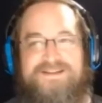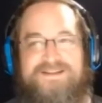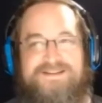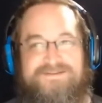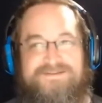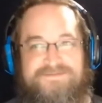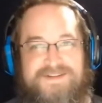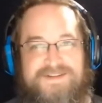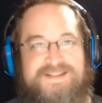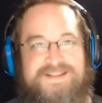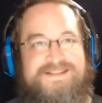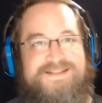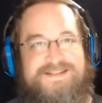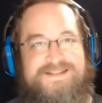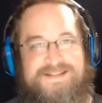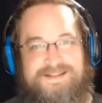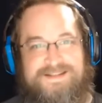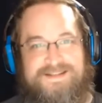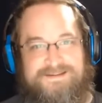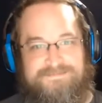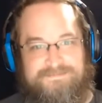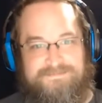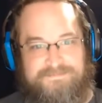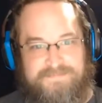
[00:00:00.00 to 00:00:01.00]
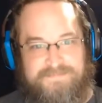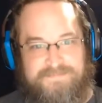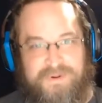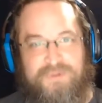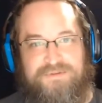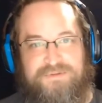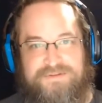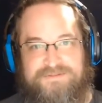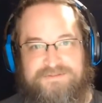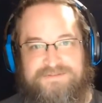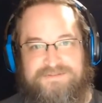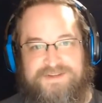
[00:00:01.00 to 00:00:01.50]
convinced
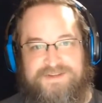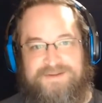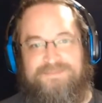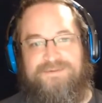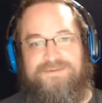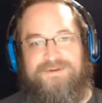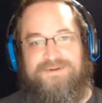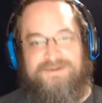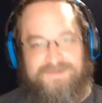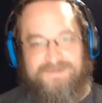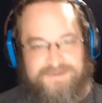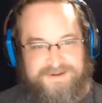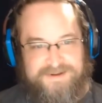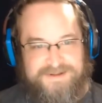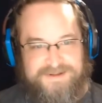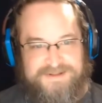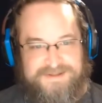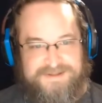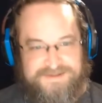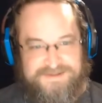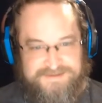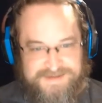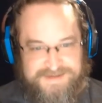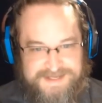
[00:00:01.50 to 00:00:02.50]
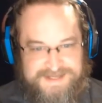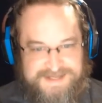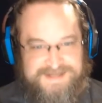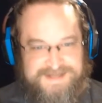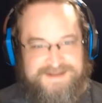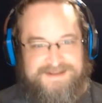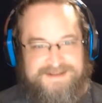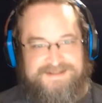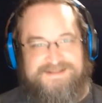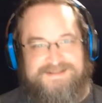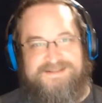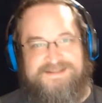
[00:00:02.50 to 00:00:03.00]
both of them were going to eat
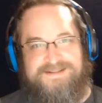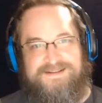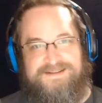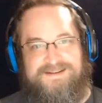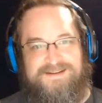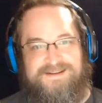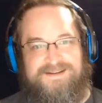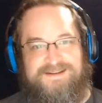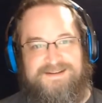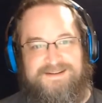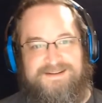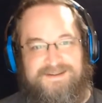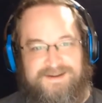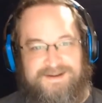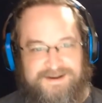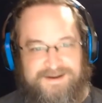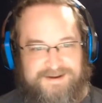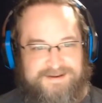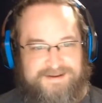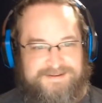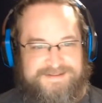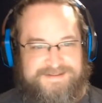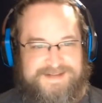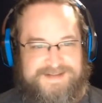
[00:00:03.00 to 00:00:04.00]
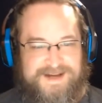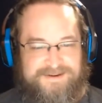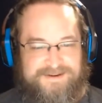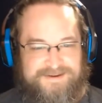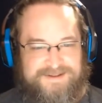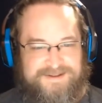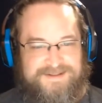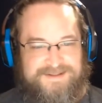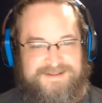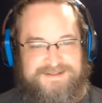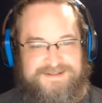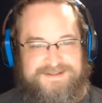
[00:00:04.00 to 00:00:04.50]
it uh, down
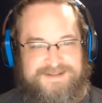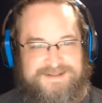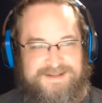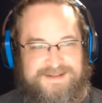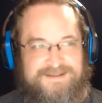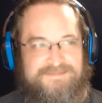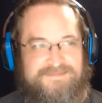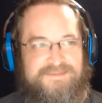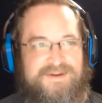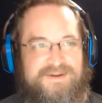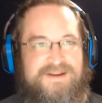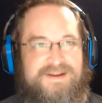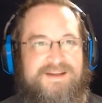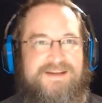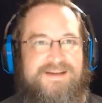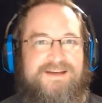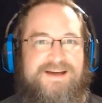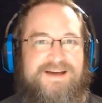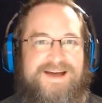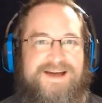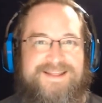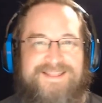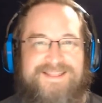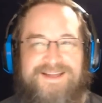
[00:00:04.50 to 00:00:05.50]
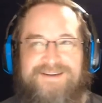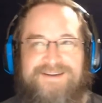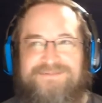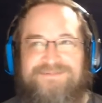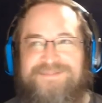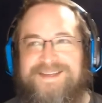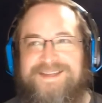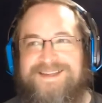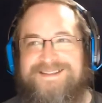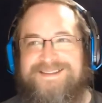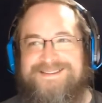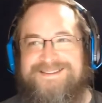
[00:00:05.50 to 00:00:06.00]
in this thing, but I love
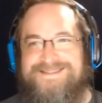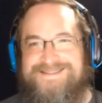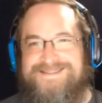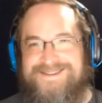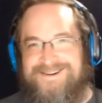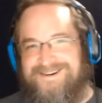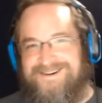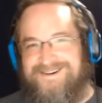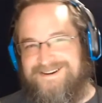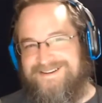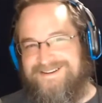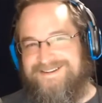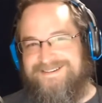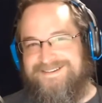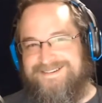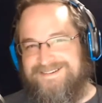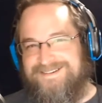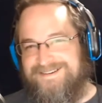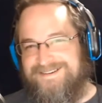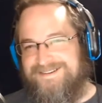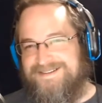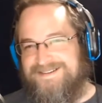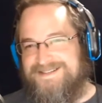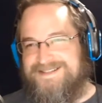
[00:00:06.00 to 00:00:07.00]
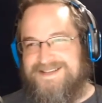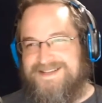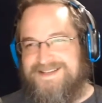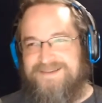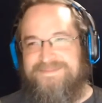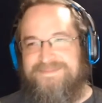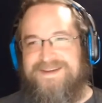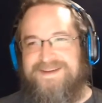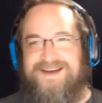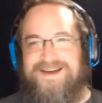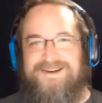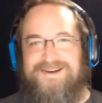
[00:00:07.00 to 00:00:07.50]
that Don
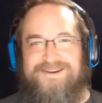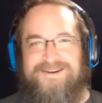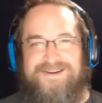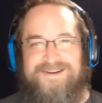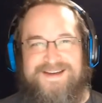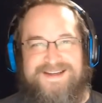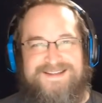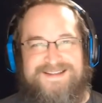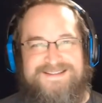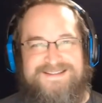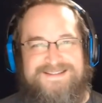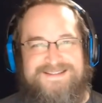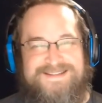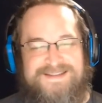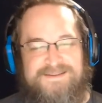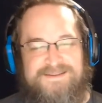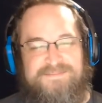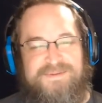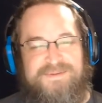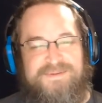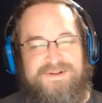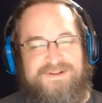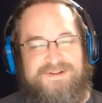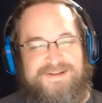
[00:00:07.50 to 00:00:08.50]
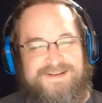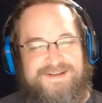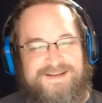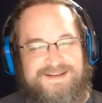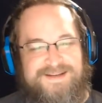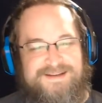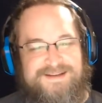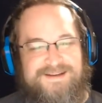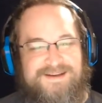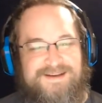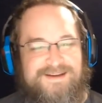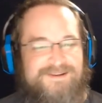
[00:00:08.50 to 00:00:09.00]
somehow has the
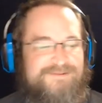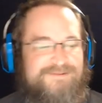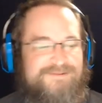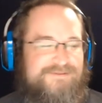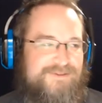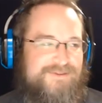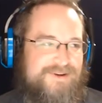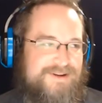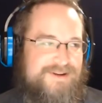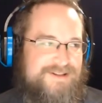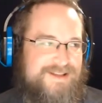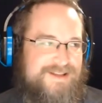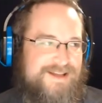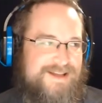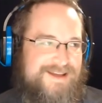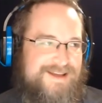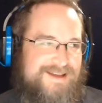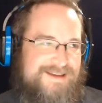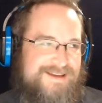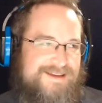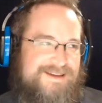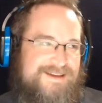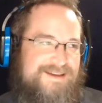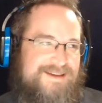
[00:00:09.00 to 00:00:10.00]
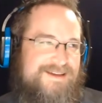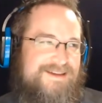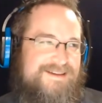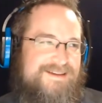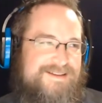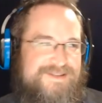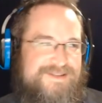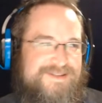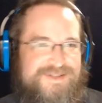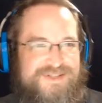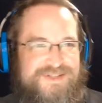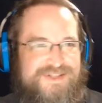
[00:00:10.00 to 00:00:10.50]
ability for like
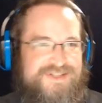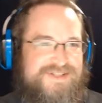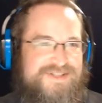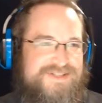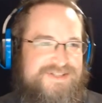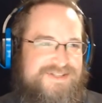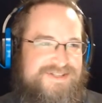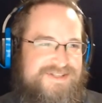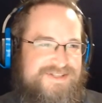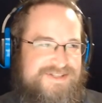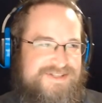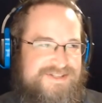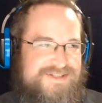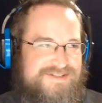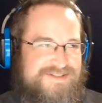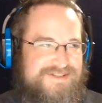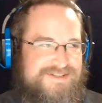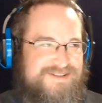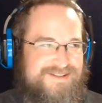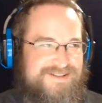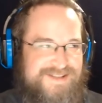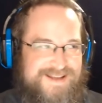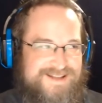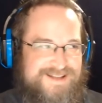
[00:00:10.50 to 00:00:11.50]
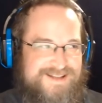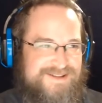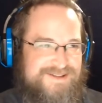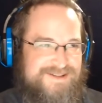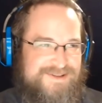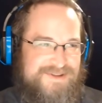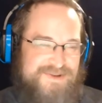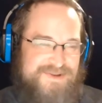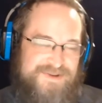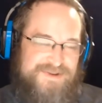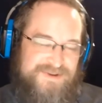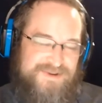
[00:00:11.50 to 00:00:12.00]
like
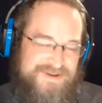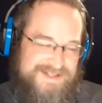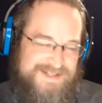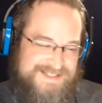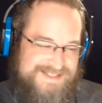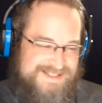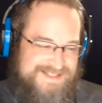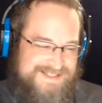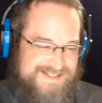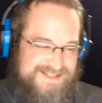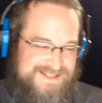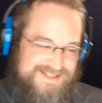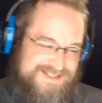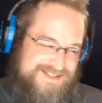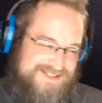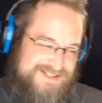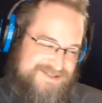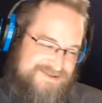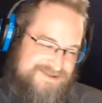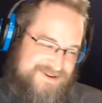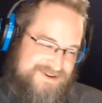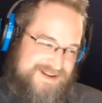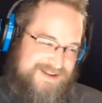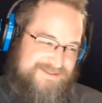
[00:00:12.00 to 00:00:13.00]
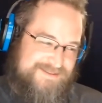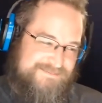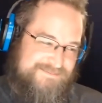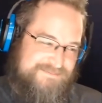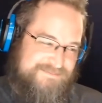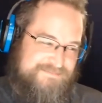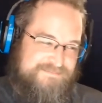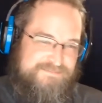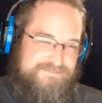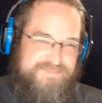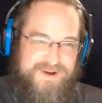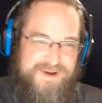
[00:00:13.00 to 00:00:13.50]
New York City street
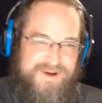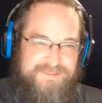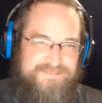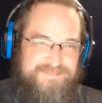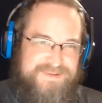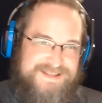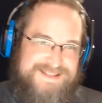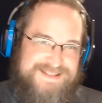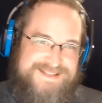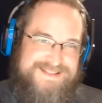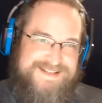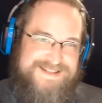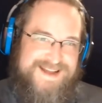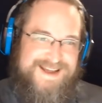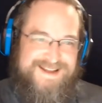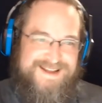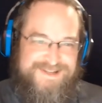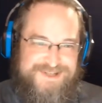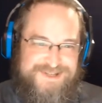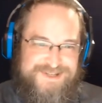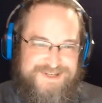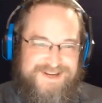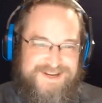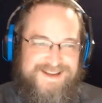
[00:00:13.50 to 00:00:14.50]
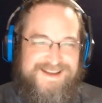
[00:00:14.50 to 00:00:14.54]
bump and snatch.